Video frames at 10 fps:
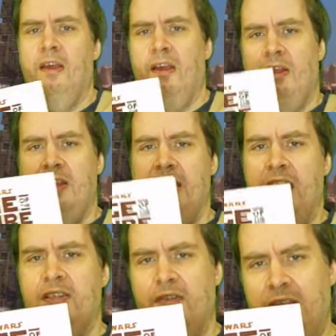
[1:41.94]
the
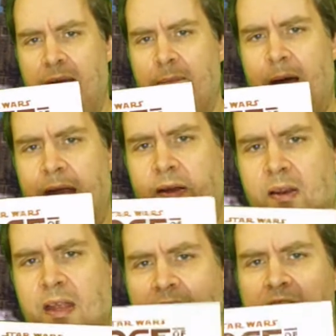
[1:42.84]
Edge of the Empire.
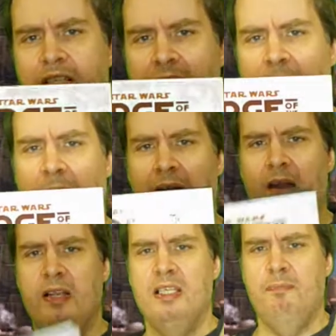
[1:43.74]
Edge of the
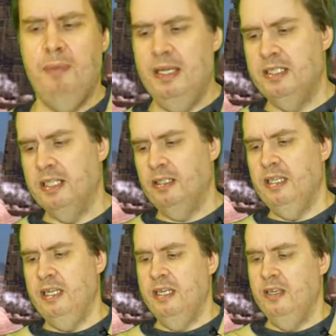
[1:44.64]
Empire is
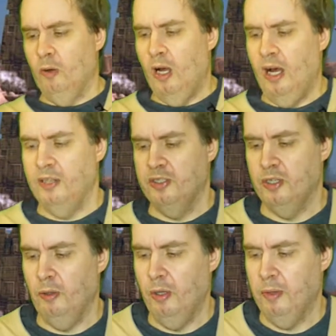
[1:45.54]
basically your Han
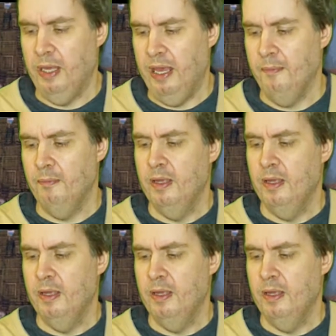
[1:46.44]
Solo game.